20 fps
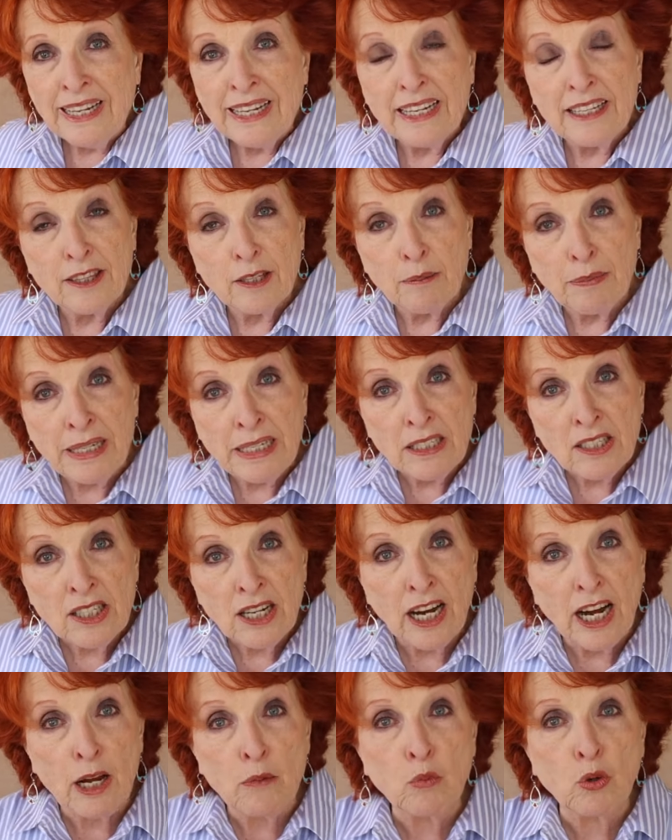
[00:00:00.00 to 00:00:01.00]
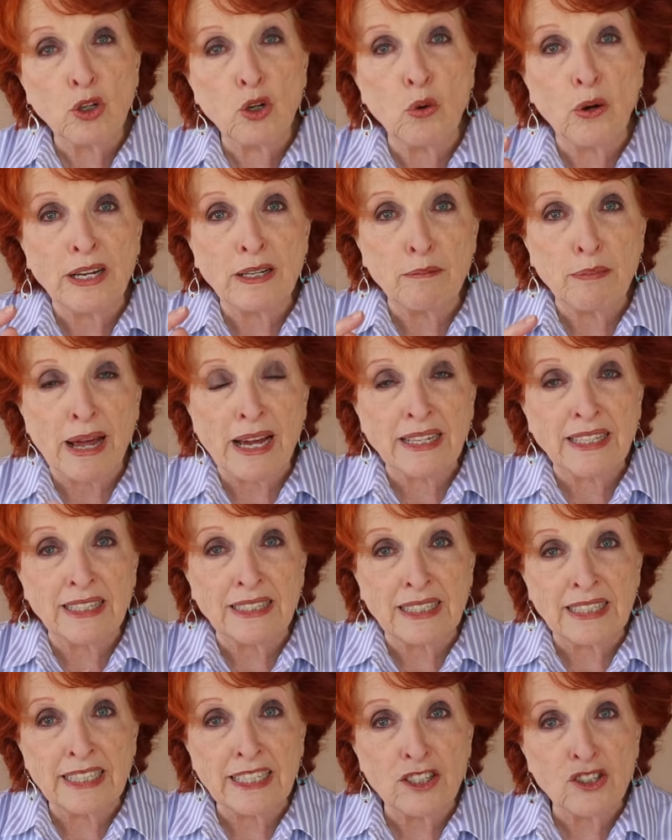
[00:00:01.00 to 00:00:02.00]
In the meantime, we're going back in
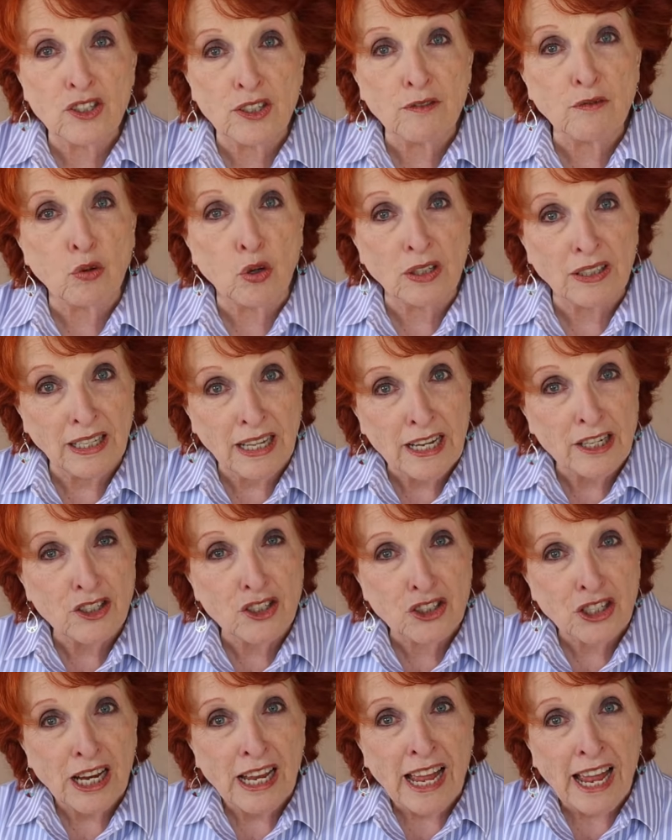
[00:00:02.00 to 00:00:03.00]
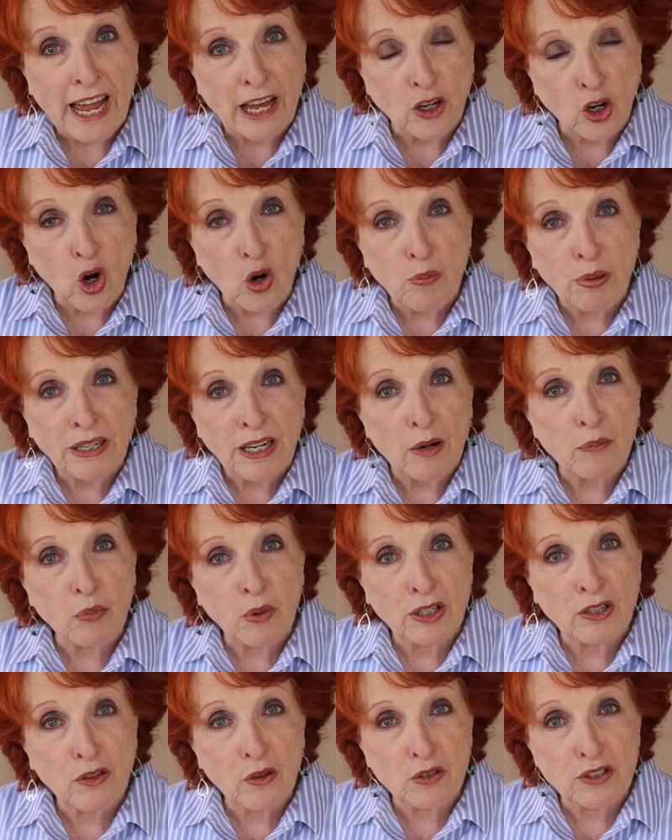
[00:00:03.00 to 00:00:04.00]
the kitchen for lunch and open up
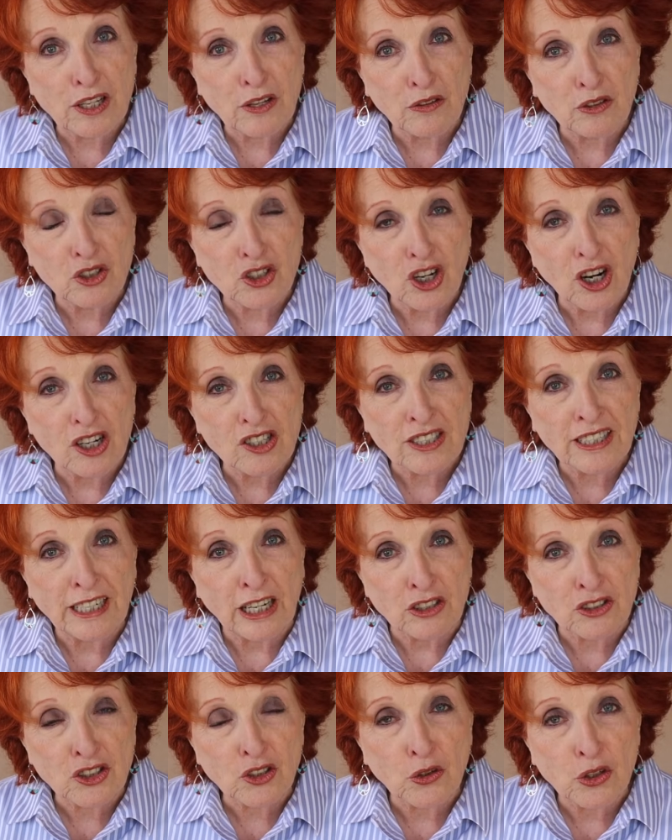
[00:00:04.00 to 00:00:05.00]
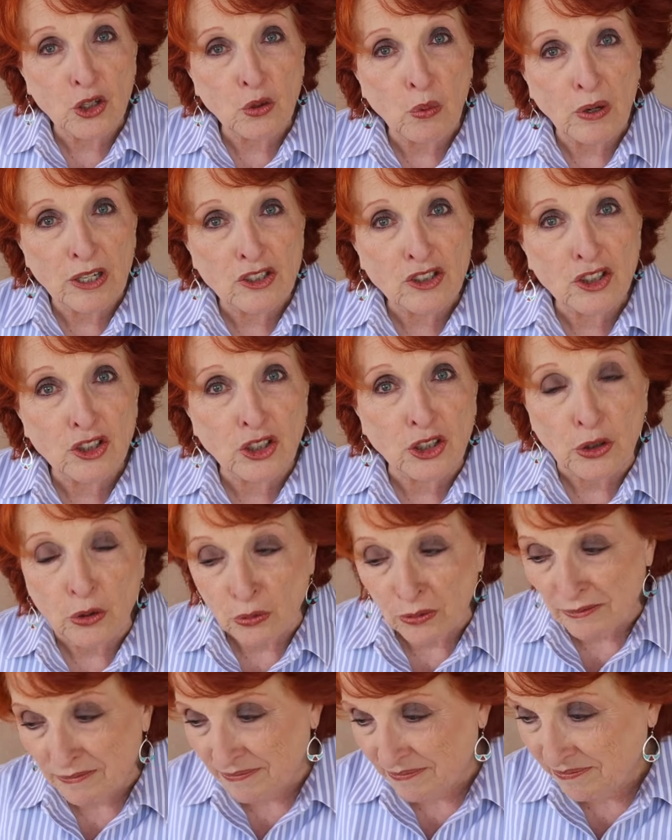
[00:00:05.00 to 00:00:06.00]
one of those other jars and I'll show you what to do